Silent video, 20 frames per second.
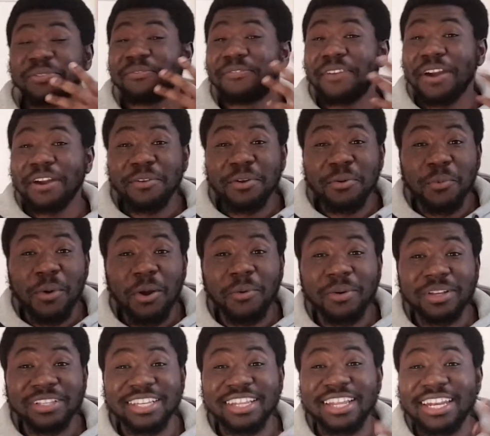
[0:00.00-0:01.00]
very well
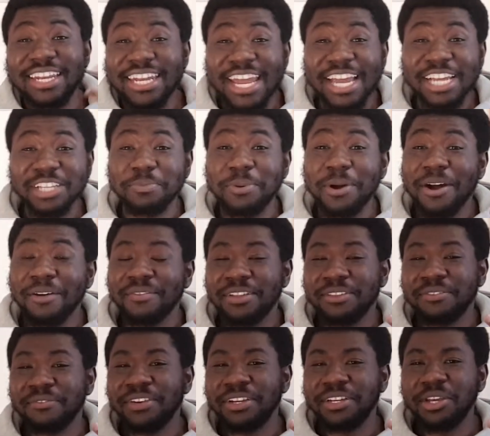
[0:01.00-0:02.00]
into the next part of
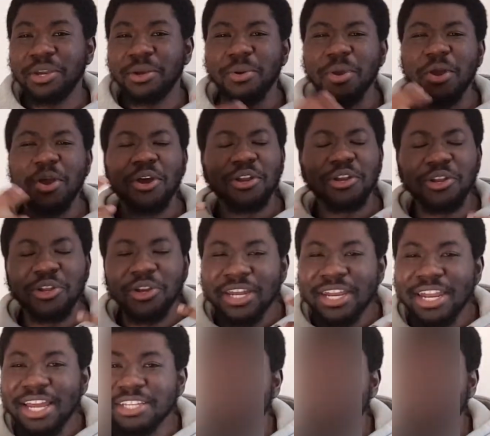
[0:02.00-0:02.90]
this video, looking at